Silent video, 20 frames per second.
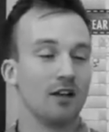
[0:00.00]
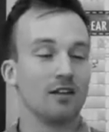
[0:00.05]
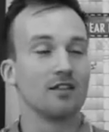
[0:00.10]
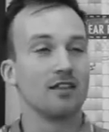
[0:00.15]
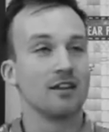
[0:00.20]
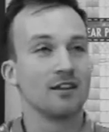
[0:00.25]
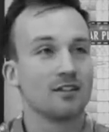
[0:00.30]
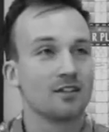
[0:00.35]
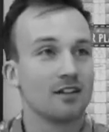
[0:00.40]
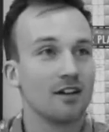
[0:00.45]

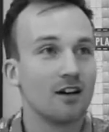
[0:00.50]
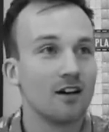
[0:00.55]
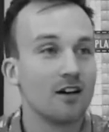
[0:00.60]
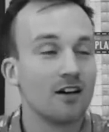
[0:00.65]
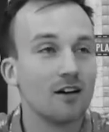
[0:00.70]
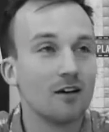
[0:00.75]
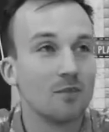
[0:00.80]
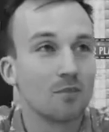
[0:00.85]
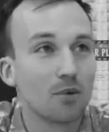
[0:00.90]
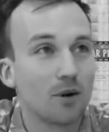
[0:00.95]
Things
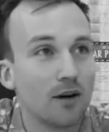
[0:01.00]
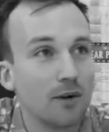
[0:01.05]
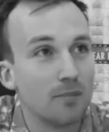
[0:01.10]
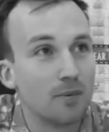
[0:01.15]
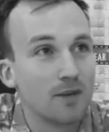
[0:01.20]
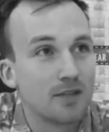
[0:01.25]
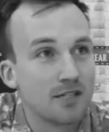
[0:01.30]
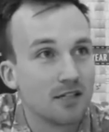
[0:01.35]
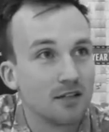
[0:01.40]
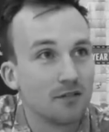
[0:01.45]
are pretty
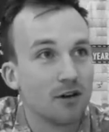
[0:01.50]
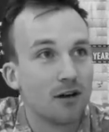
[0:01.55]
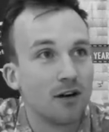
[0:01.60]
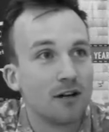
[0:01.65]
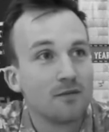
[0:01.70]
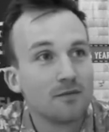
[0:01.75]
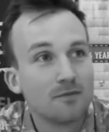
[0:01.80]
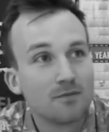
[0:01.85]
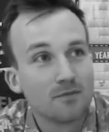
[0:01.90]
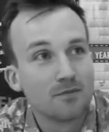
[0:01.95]
busy,
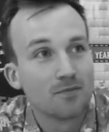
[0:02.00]
right?